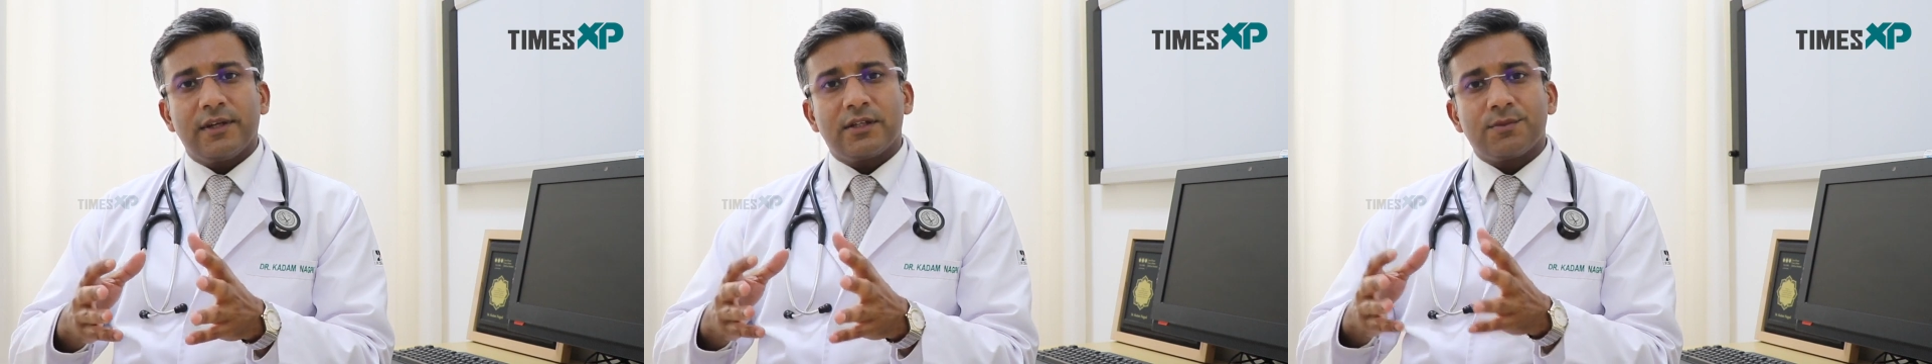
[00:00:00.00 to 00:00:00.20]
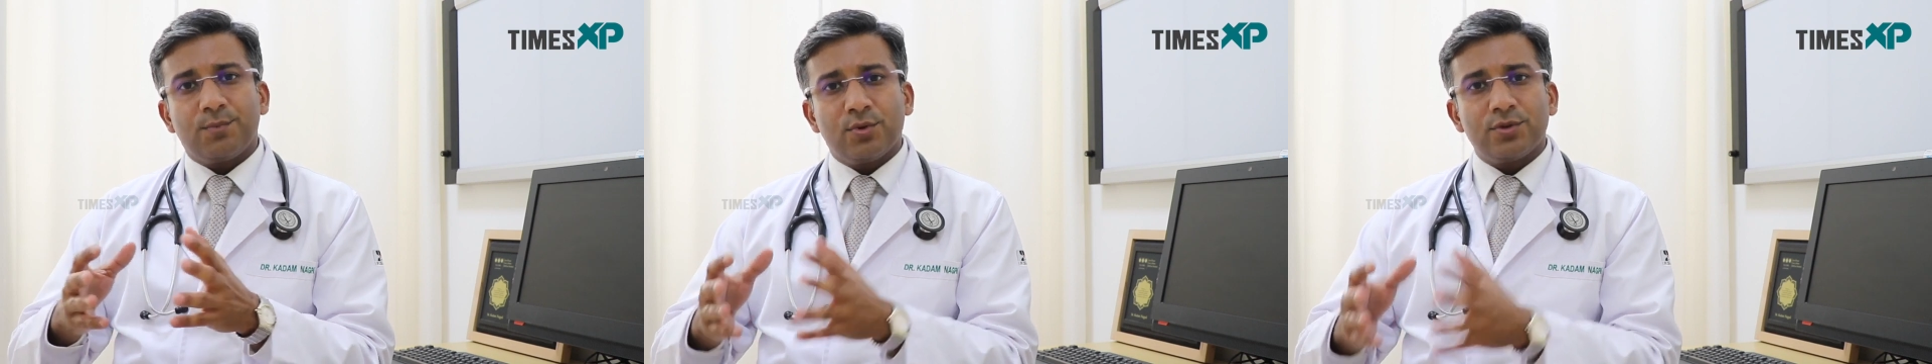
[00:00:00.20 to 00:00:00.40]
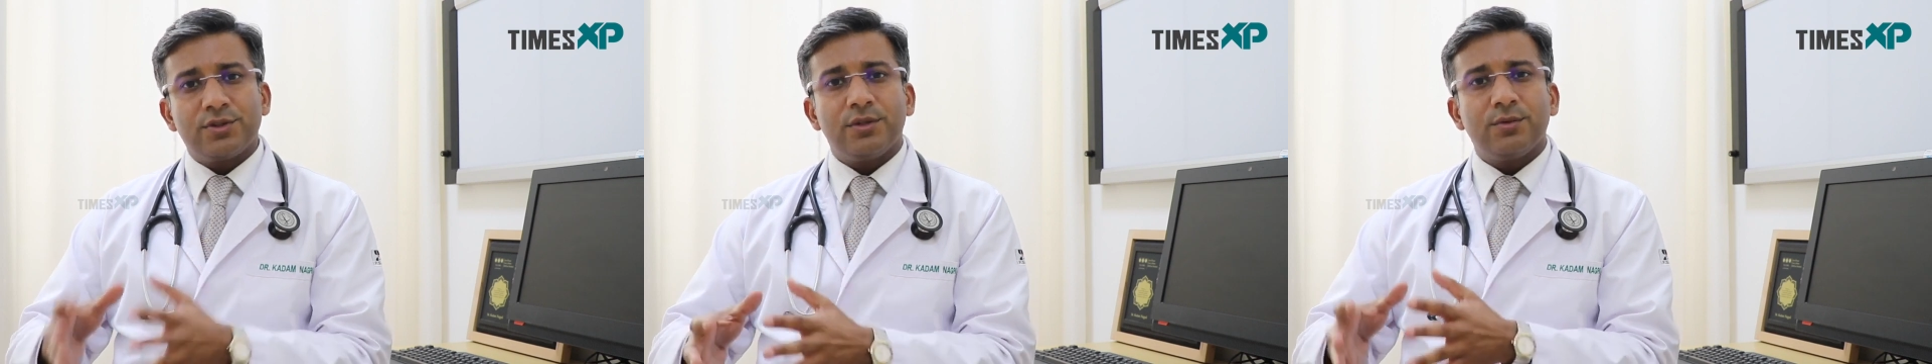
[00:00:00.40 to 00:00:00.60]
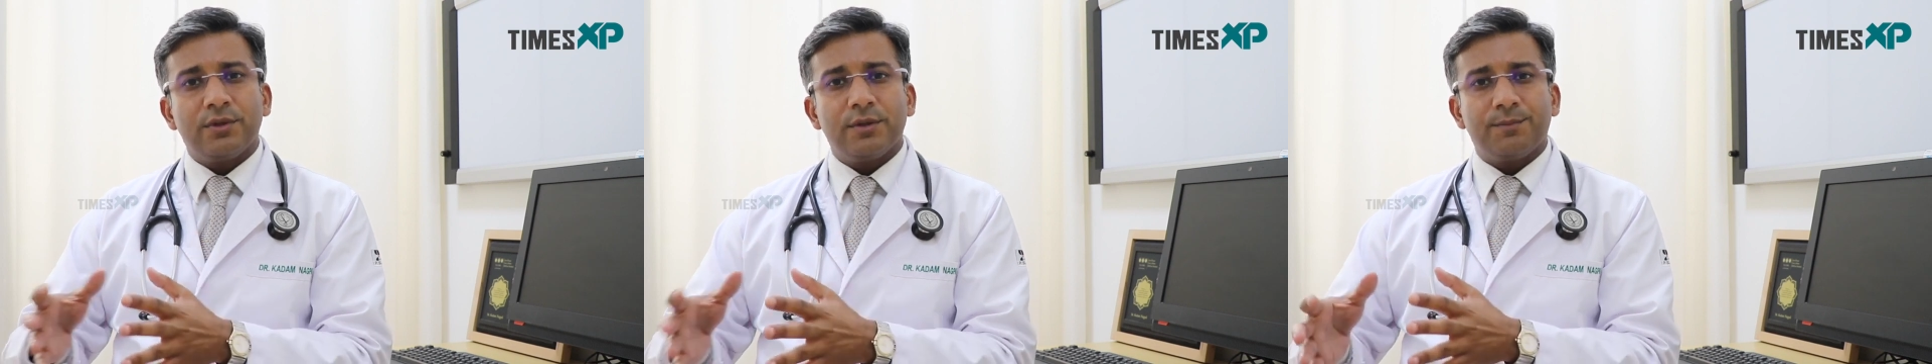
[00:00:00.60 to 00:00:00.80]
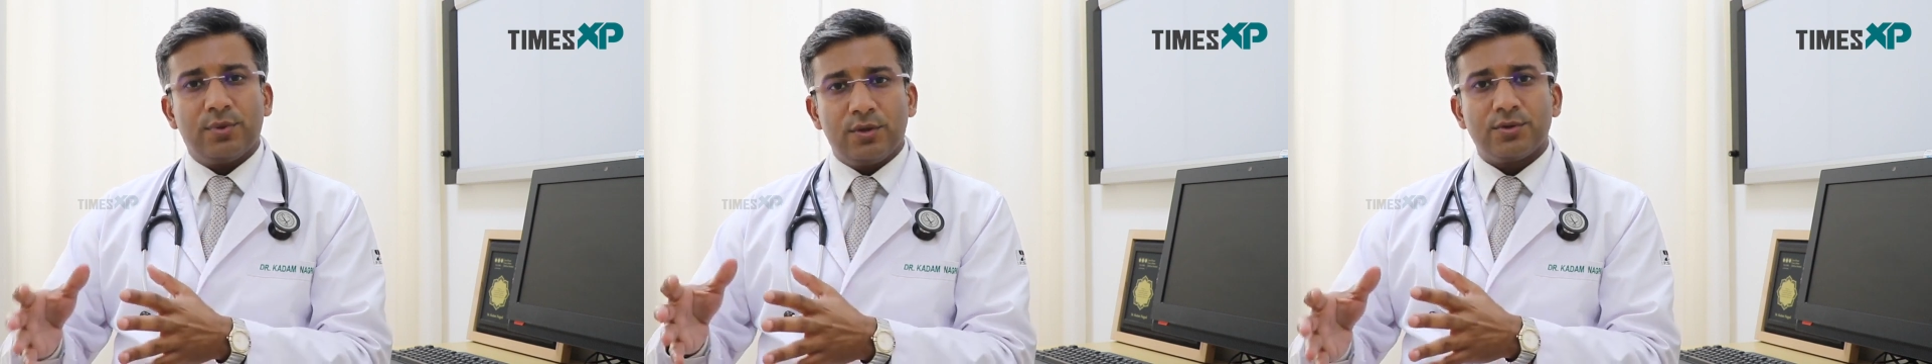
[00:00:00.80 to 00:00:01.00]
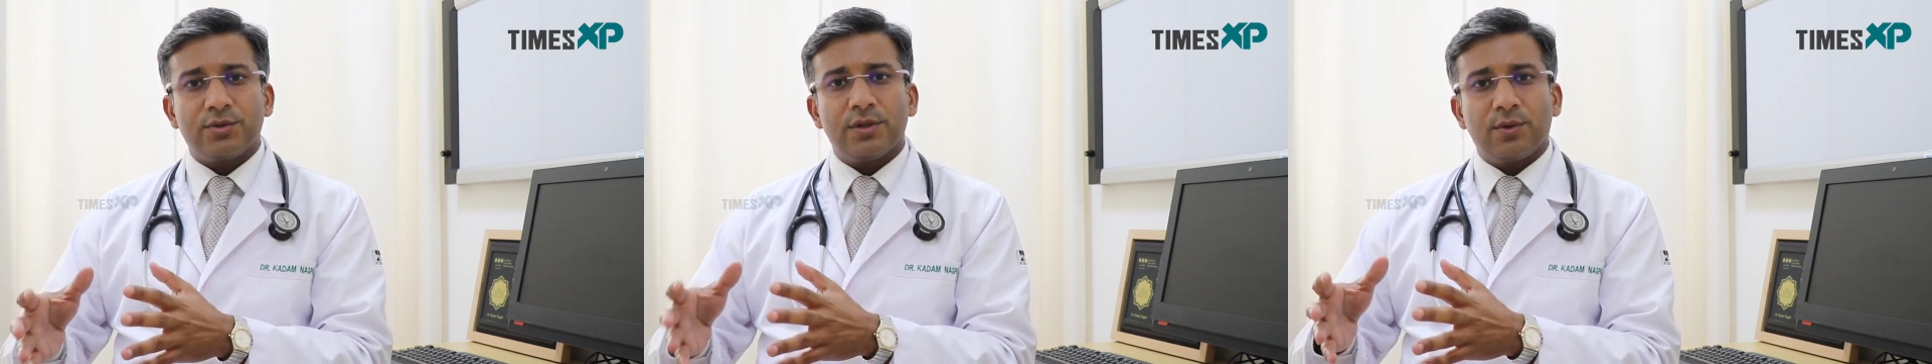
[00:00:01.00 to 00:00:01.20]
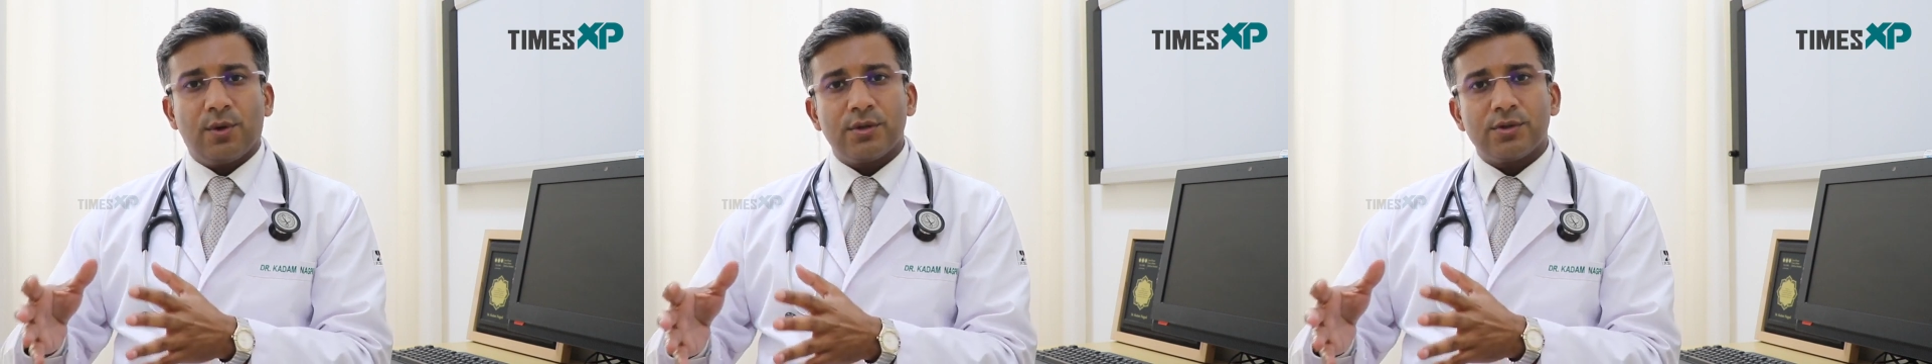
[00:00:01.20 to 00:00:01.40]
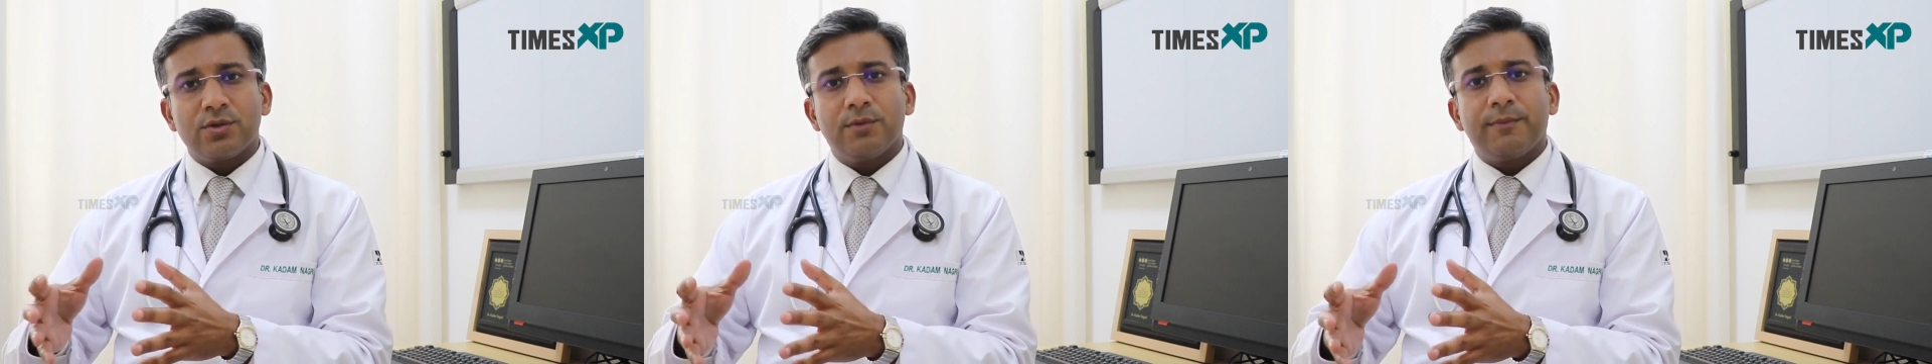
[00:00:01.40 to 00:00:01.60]
exposure to the pollution
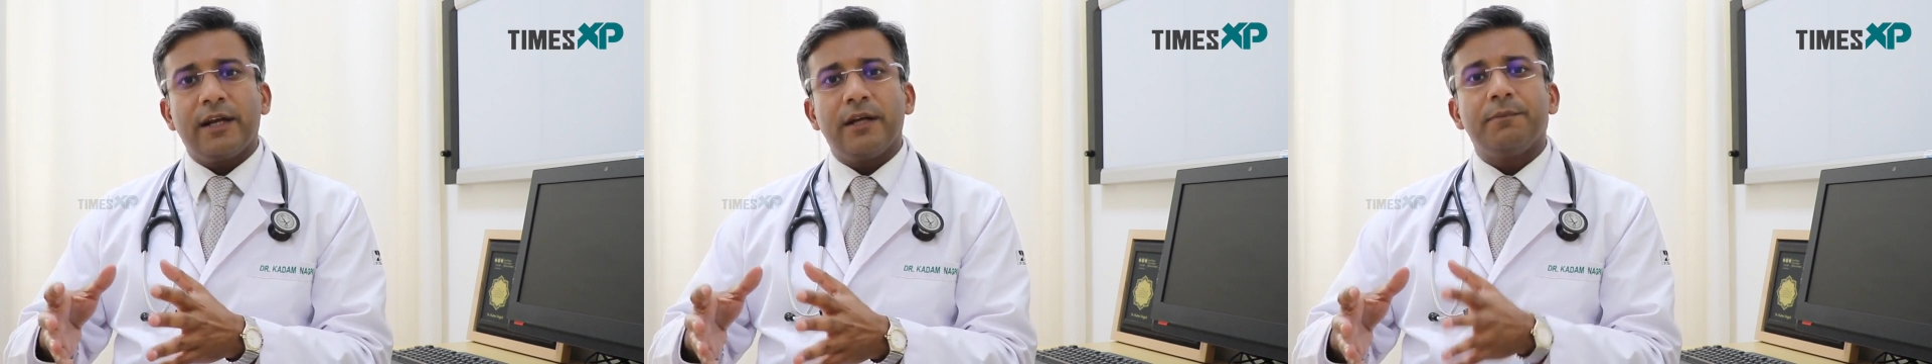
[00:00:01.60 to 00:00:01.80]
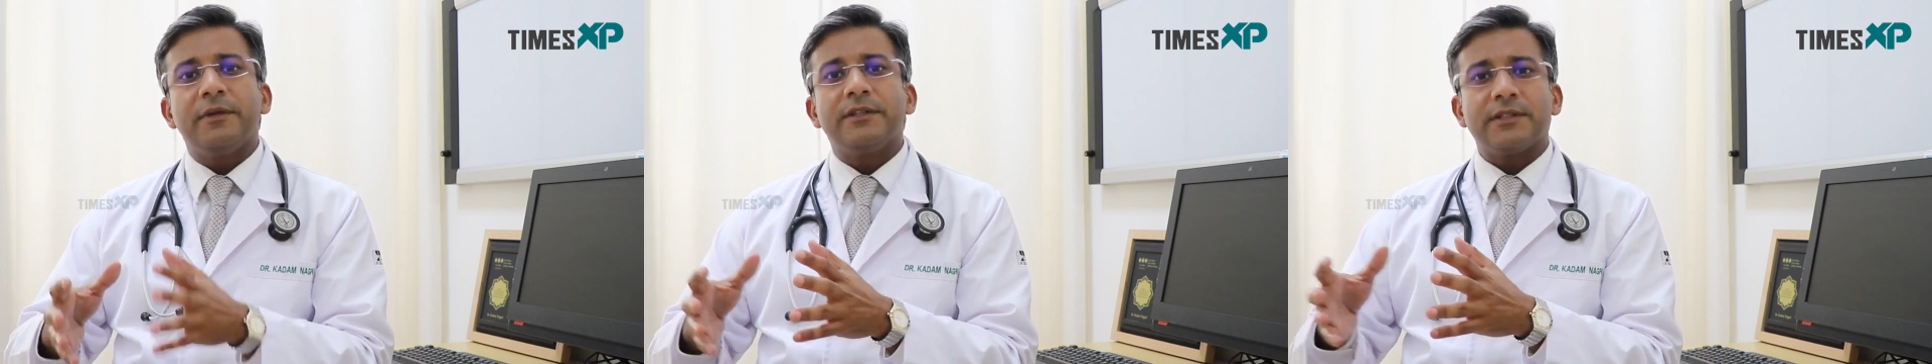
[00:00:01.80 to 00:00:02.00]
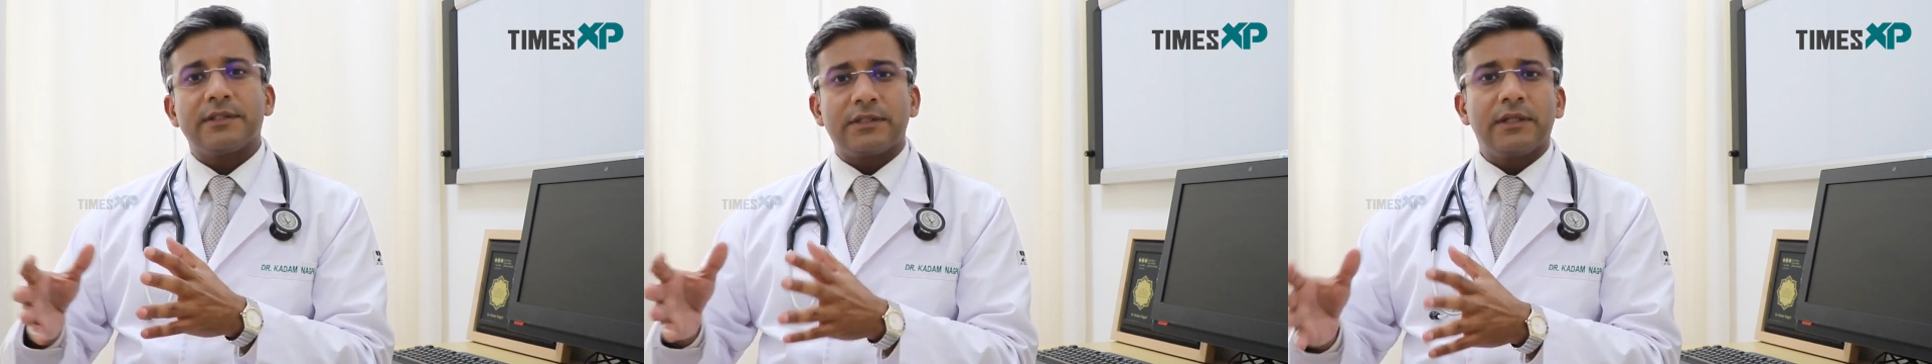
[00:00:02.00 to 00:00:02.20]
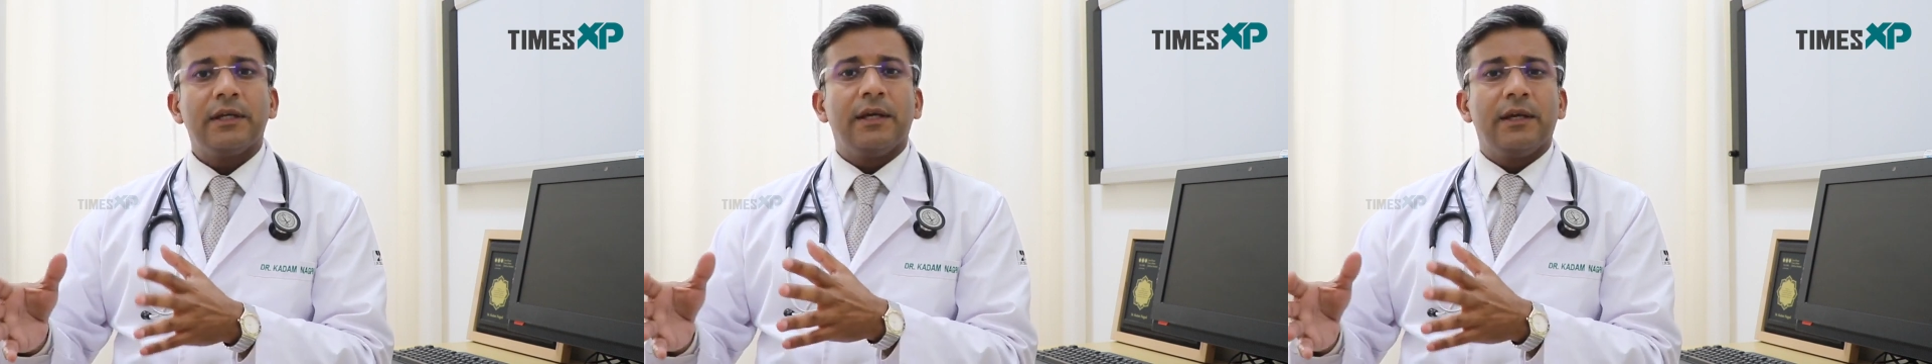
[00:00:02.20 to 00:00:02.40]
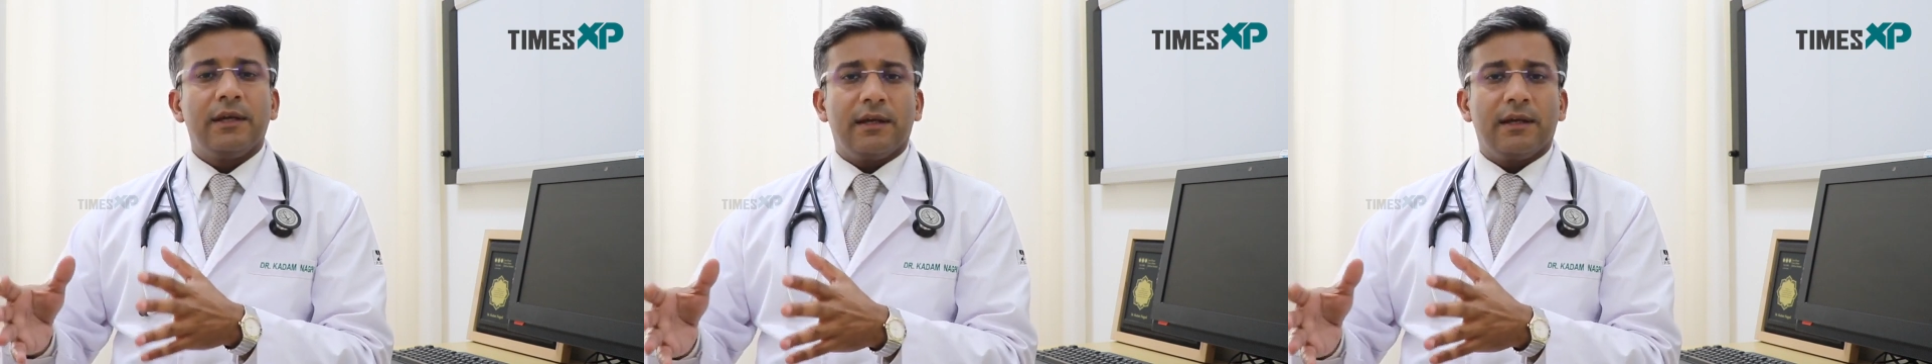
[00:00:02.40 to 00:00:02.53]
also might be just